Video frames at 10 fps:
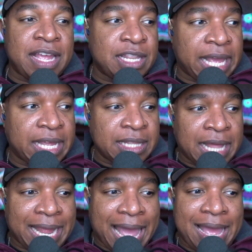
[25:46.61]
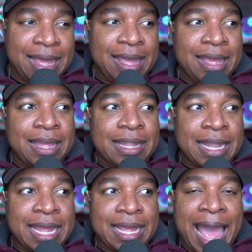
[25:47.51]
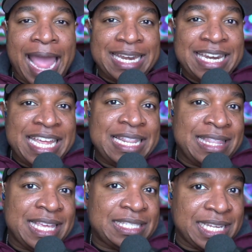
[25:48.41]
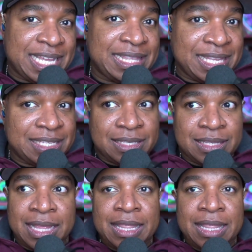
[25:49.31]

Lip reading: and like I need this to get this,